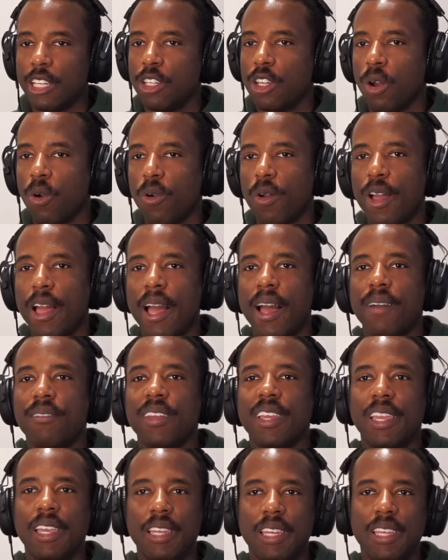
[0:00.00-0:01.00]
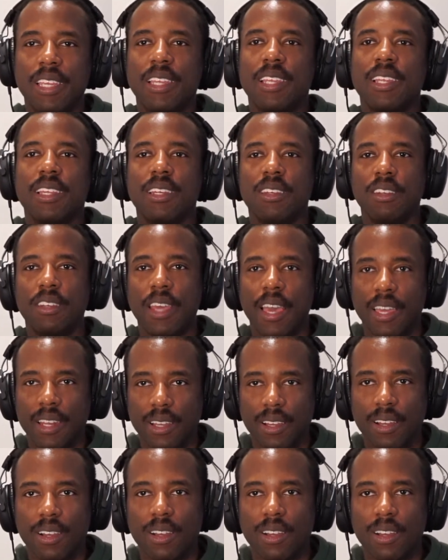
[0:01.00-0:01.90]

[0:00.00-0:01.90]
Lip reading: don't have any data.